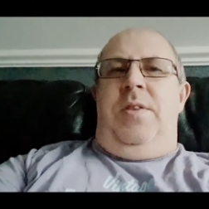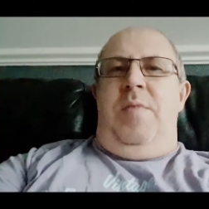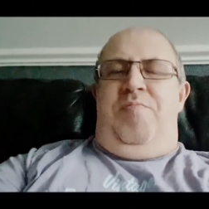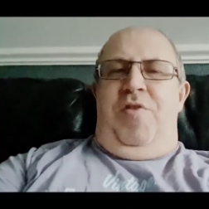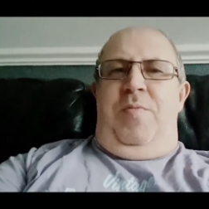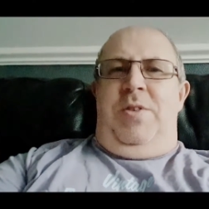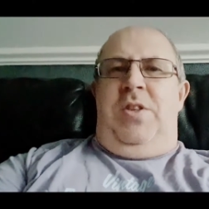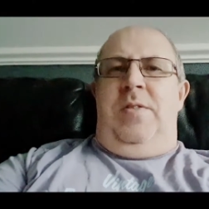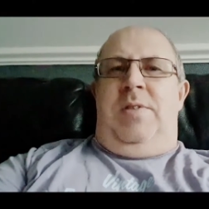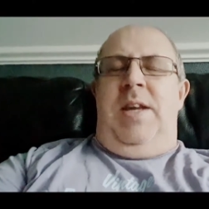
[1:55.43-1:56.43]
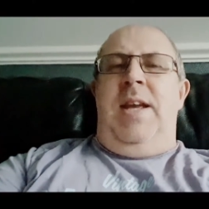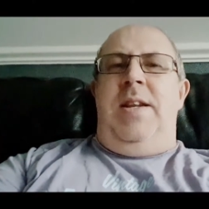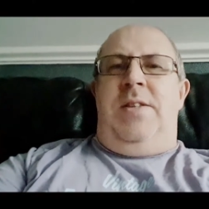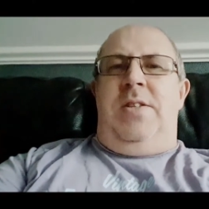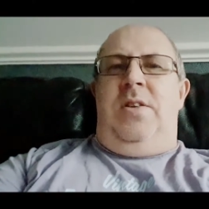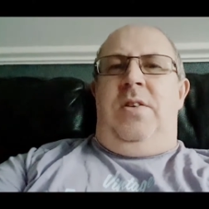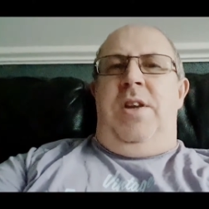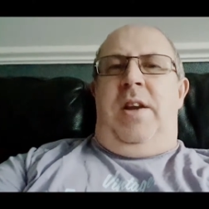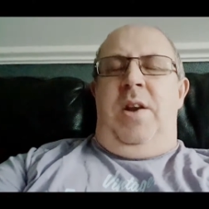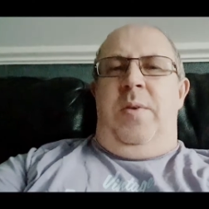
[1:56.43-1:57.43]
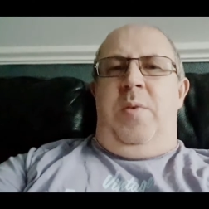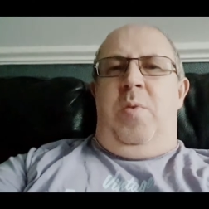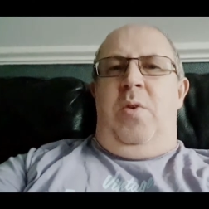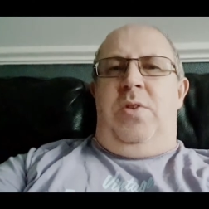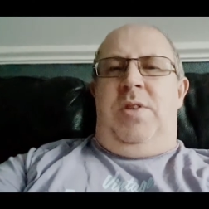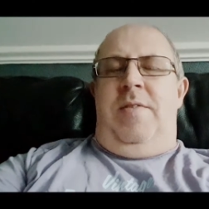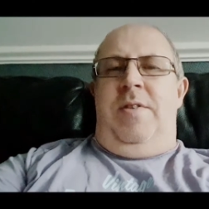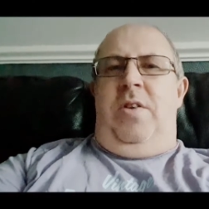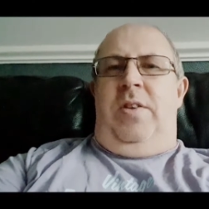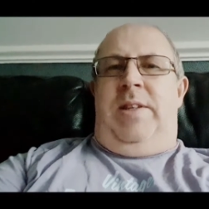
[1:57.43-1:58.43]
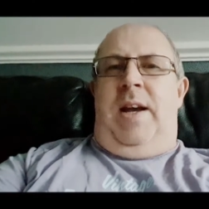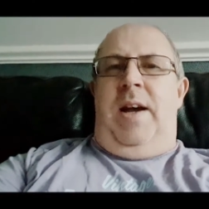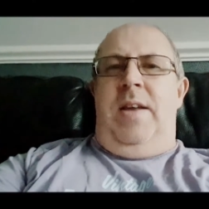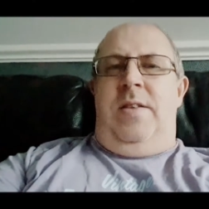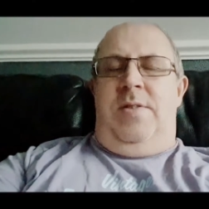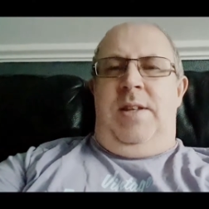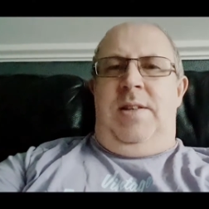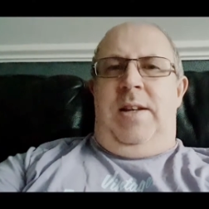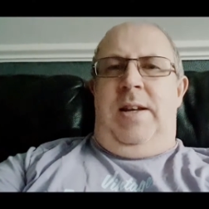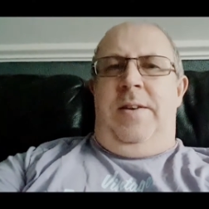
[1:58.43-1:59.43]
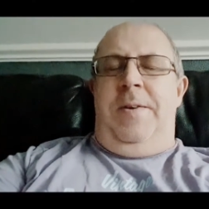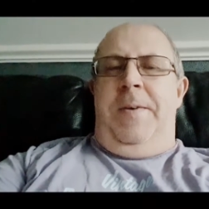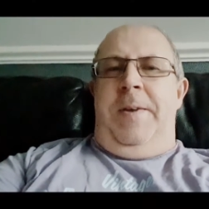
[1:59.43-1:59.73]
The improvements that they're saying is it's you can go in the water and not die, things like that